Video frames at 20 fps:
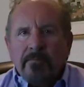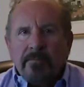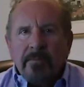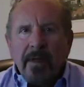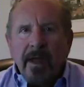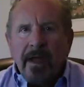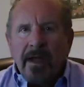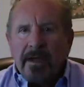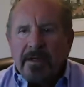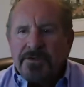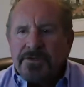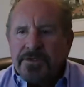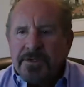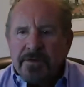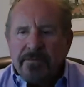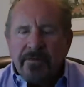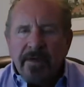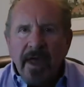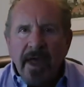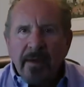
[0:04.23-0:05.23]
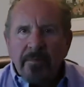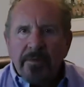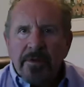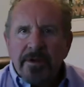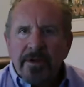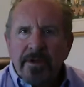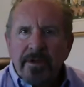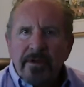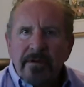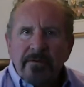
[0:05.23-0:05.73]
Hi, Steve Kaplan
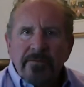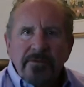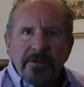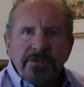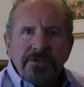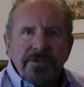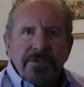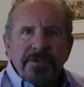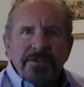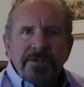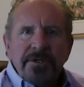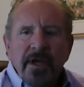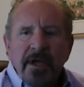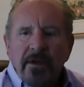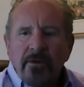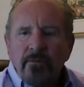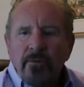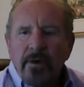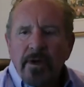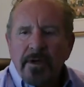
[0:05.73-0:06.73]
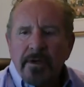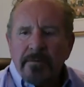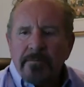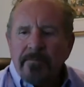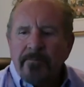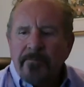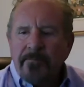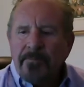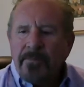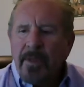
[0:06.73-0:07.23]
here. This is take one.
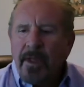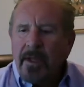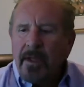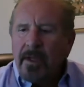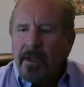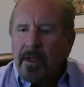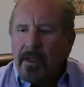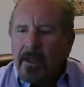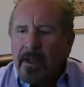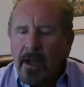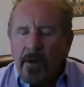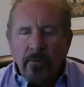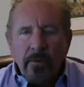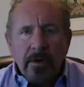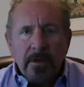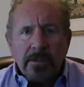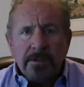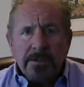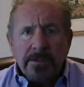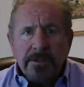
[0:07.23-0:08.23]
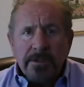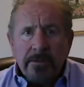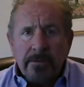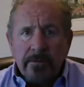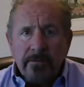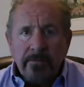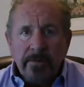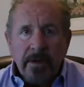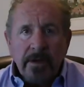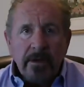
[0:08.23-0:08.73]
I wanted to do a
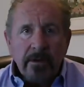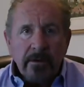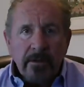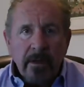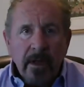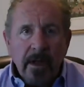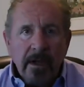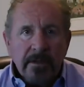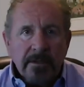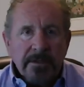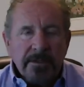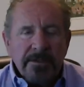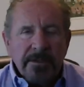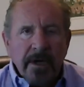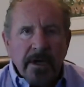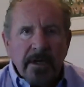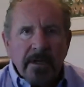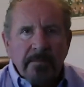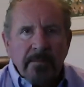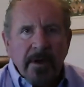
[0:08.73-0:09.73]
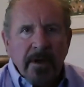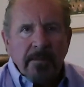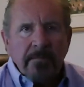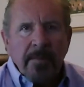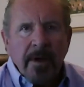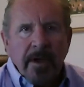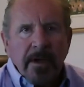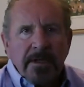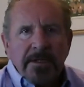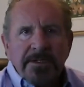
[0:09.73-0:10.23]
video log to talk about my
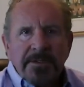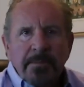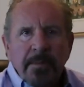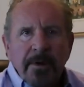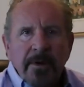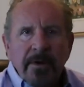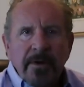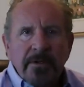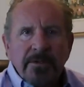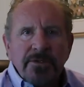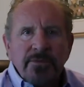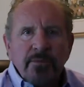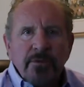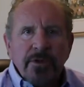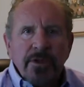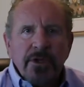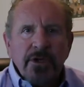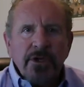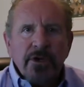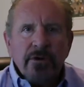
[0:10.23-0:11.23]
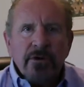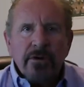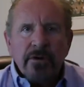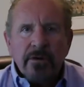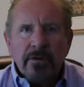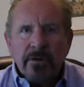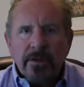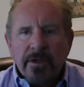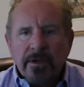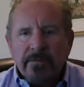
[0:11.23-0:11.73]
experience with the
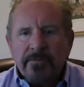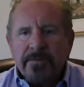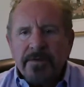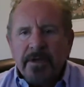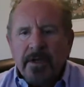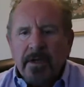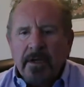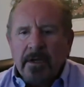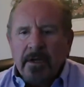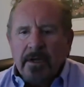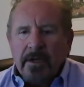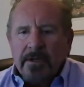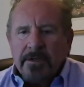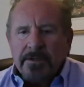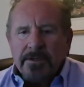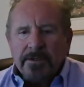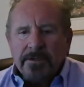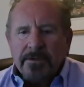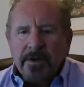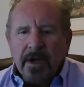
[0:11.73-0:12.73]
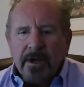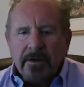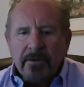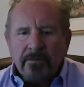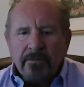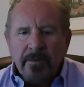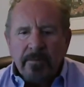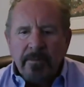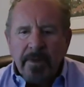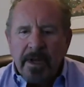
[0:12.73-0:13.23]
Urolift to try to
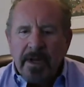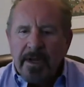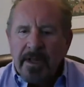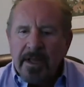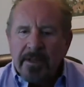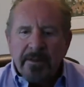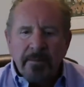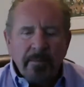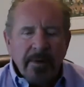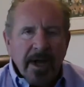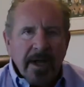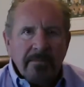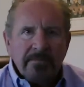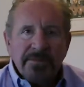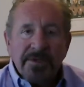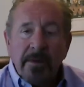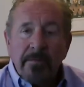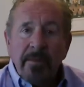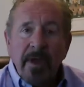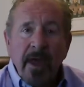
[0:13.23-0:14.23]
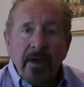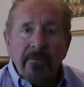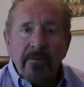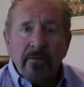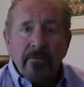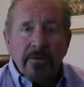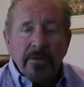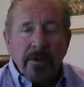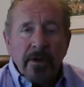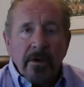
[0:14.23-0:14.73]
remediate the problems I'm having
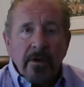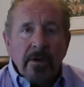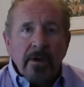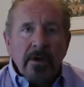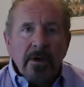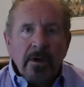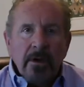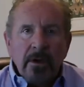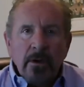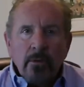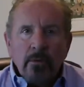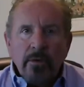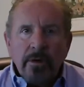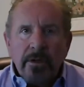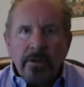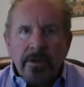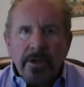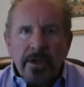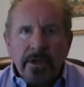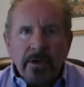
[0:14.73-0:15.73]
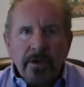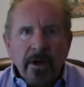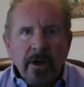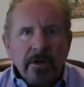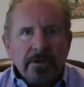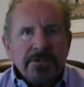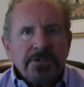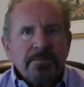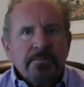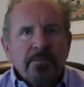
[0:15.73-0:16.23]
with a really
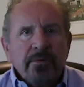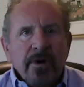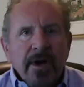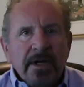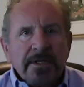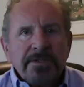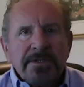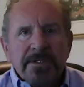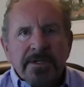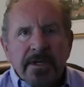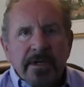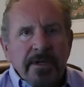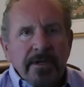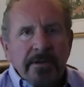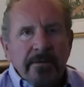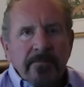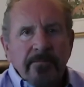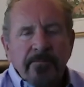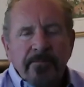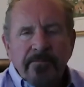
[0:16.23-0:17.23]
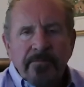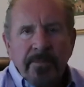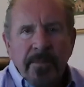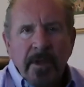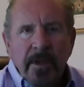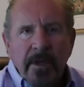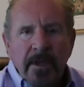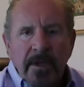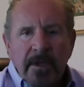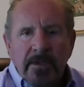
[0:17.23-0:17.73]
enlarged prostate.
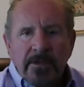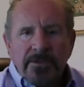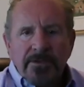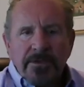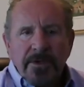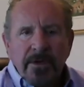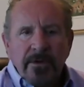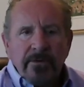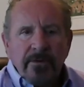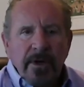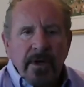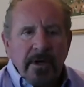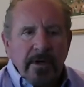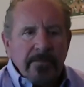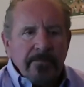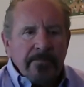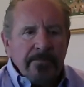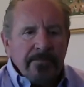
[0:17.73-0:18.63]
So